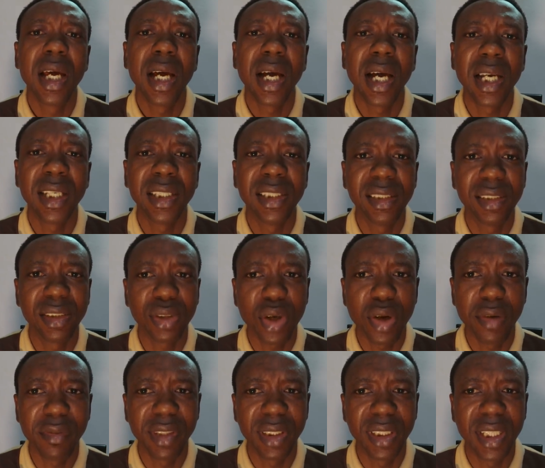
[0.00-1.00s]
I
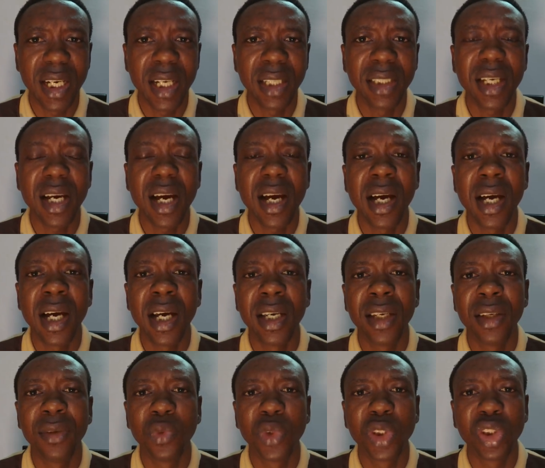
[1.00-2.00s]
discovered that
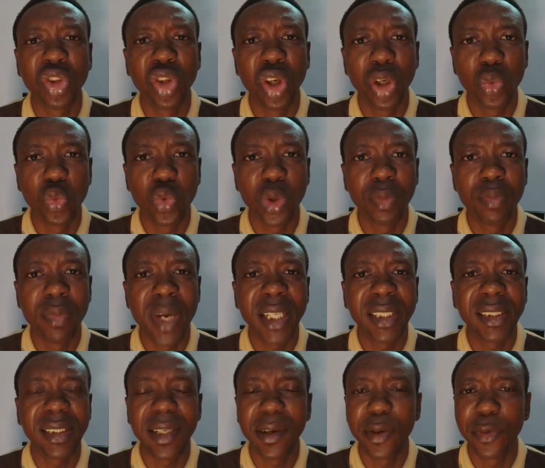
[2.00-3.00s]
I was not with my
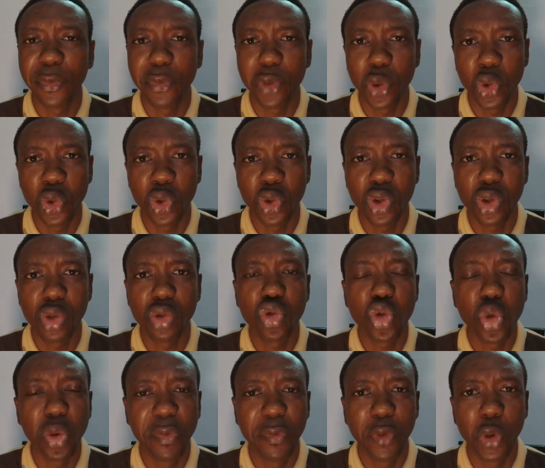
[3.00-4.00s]
cell phones,
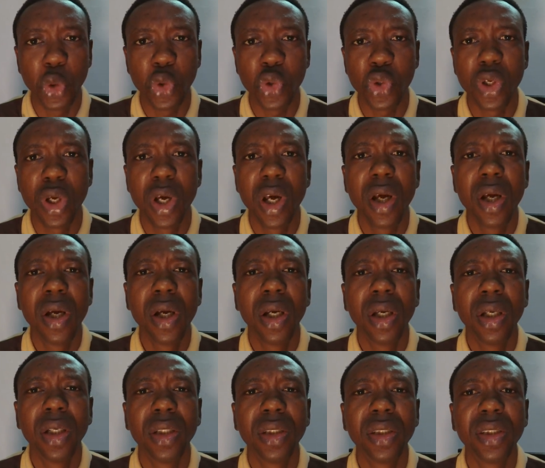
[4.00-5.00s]
two phones.
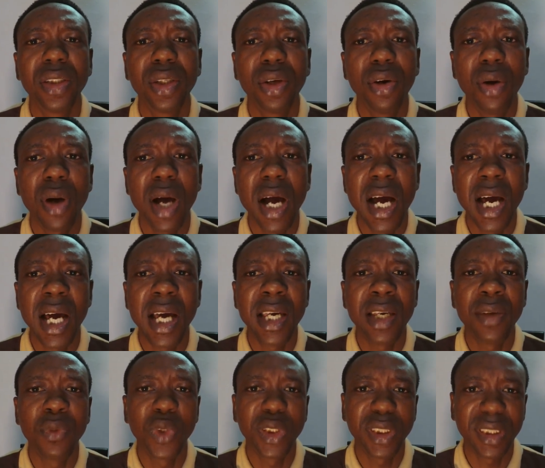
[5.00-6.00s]
So
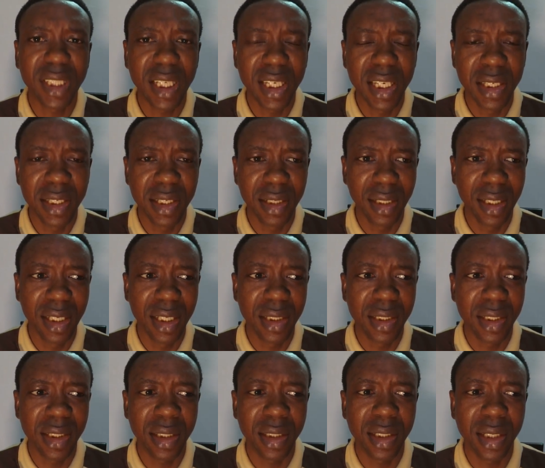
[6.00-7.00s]
I was telling the
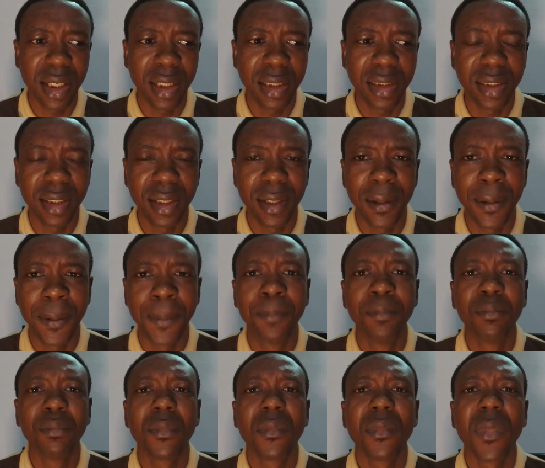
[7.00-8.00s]
lady that
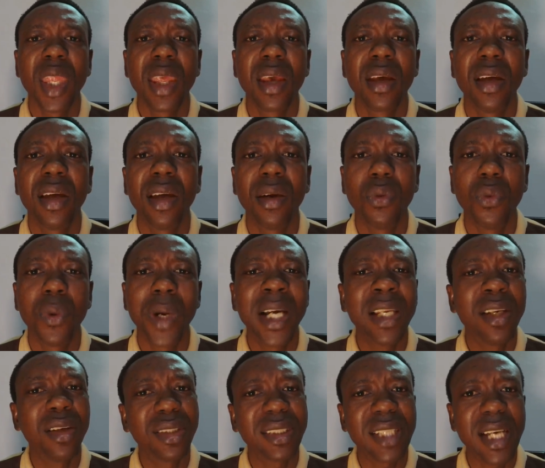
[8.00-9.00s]
why
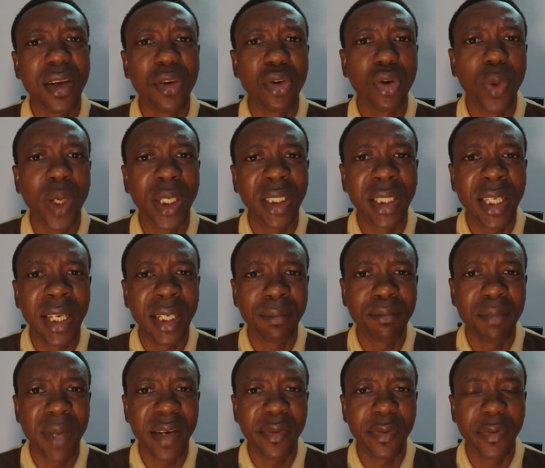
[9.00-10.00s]
not I go and
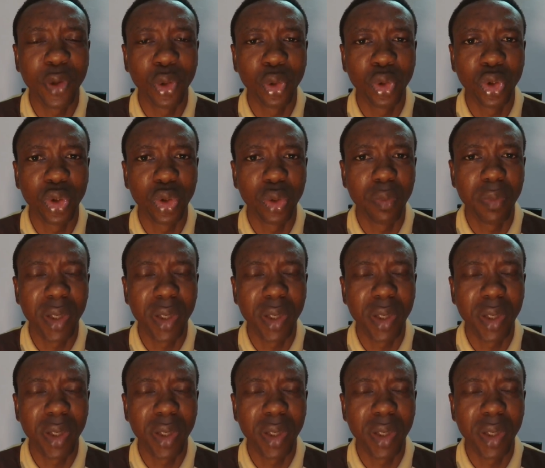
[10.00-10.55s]
get my phones?